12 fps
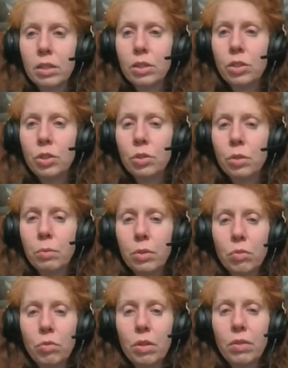to the book
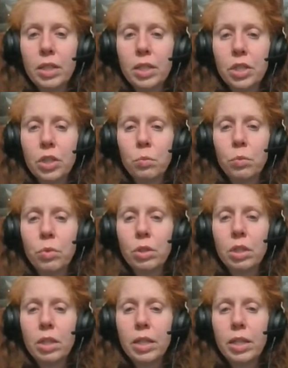of Revelation, we're
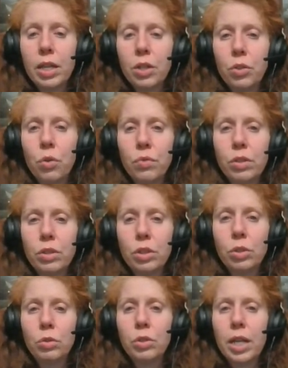going to head over
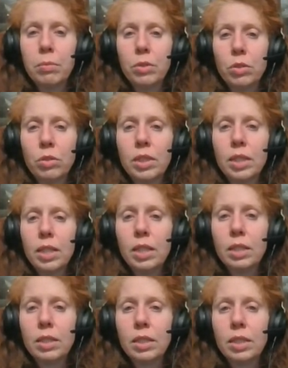to chapter
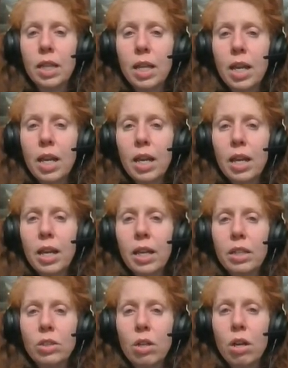six and
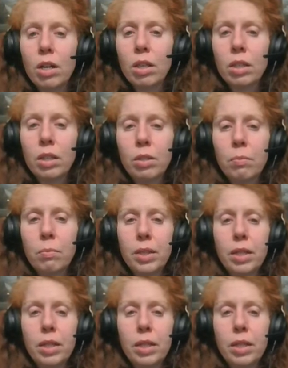talk a little bit